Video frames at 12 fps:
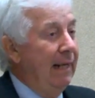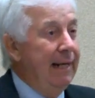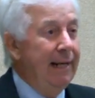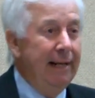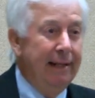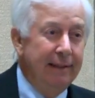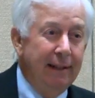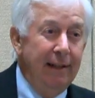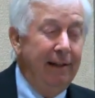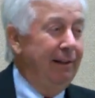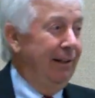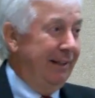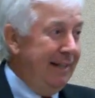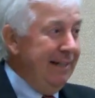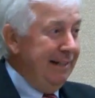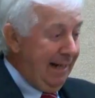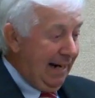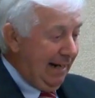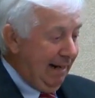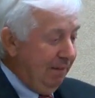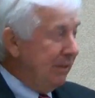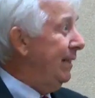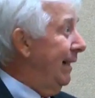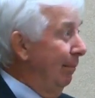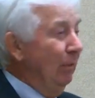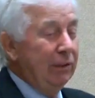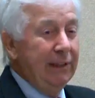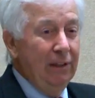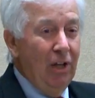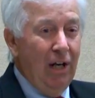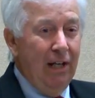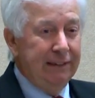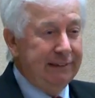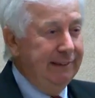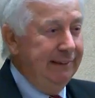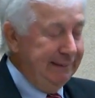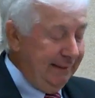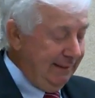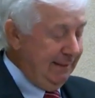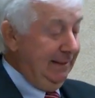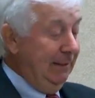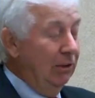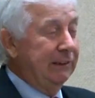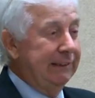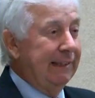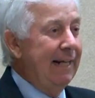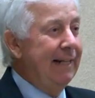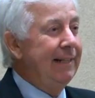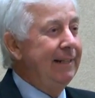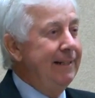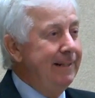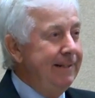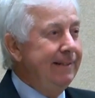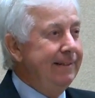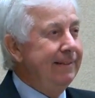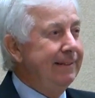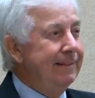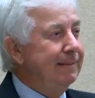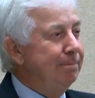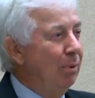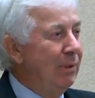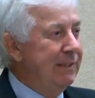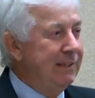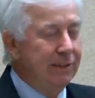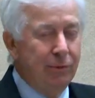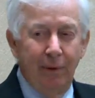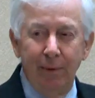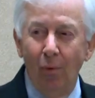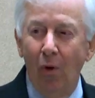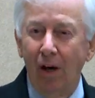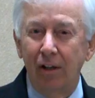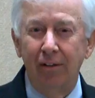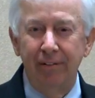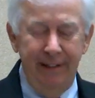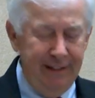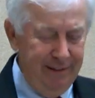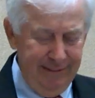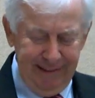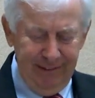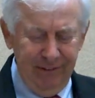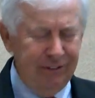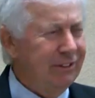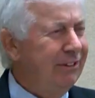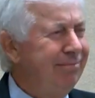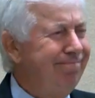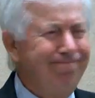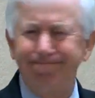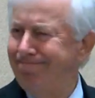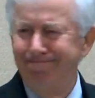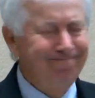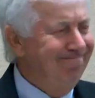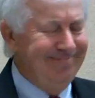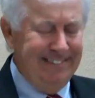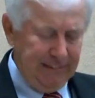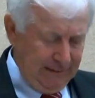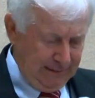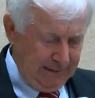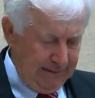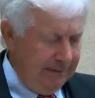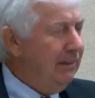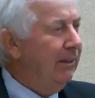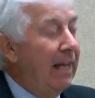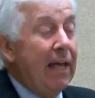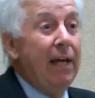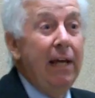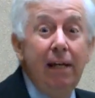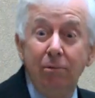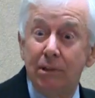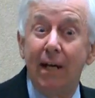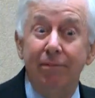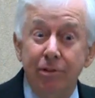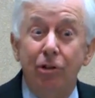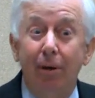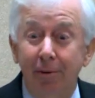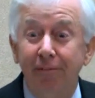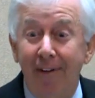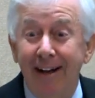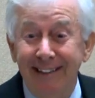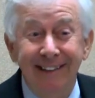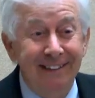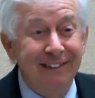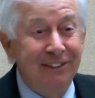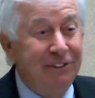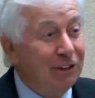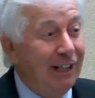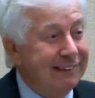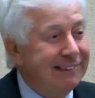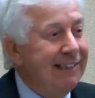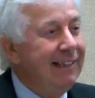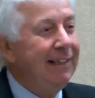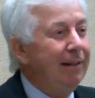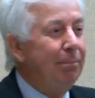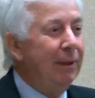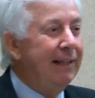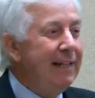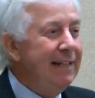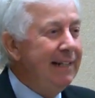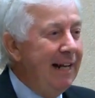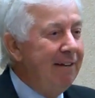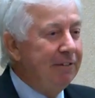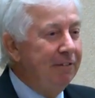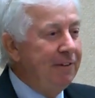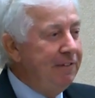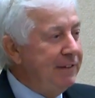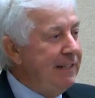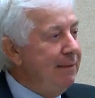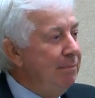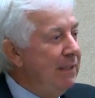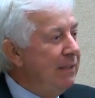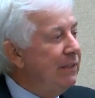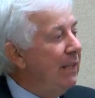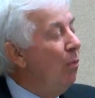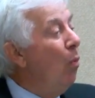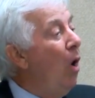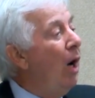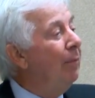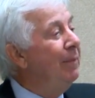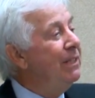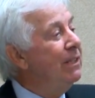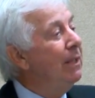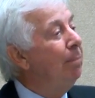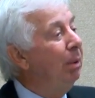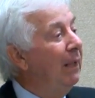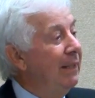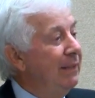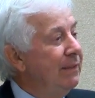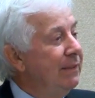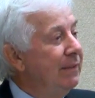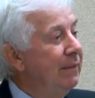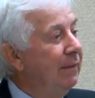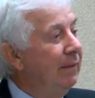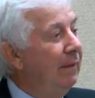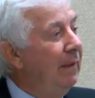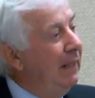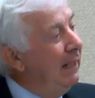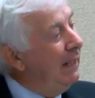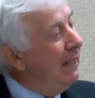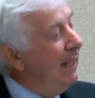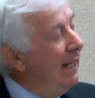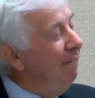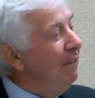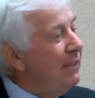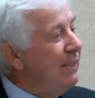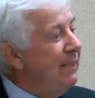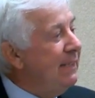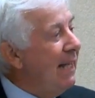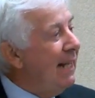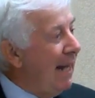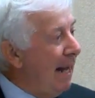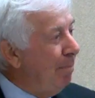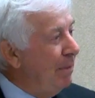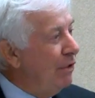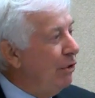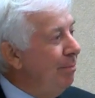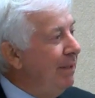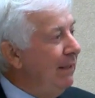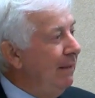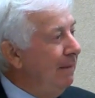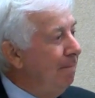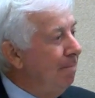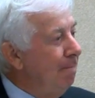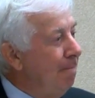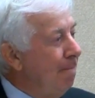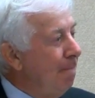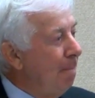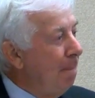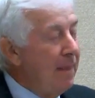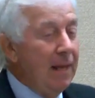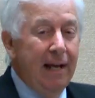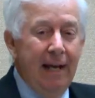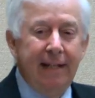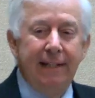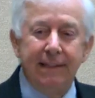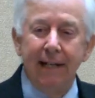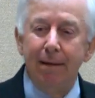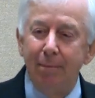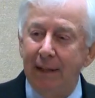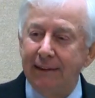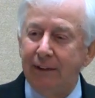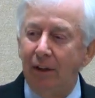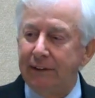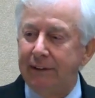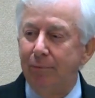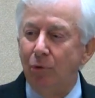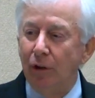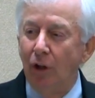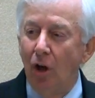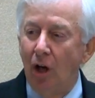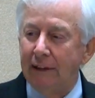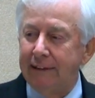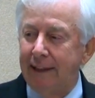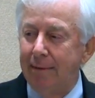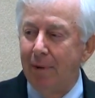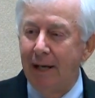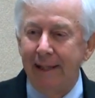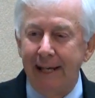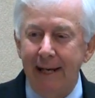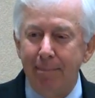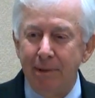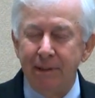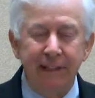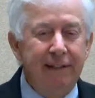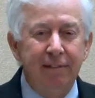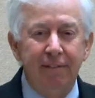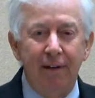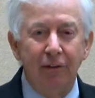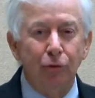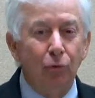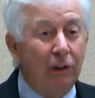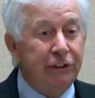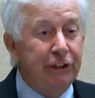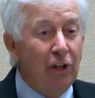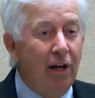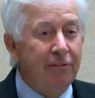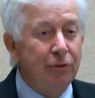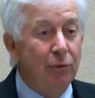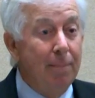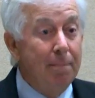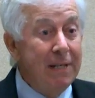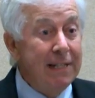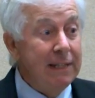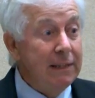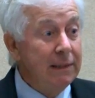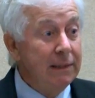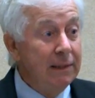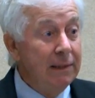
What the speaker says: And again, I have this thing, I'm looking lost, and he says, he looks at it, and he points this way. You walk over here, and then he looks at this. No, he was having trouble finding this address. But again, after 15 minutes, he walked me to the place. Ever since that happened to me, anytime I saw someone lost on my campus, even if I was rushing off to a meeting,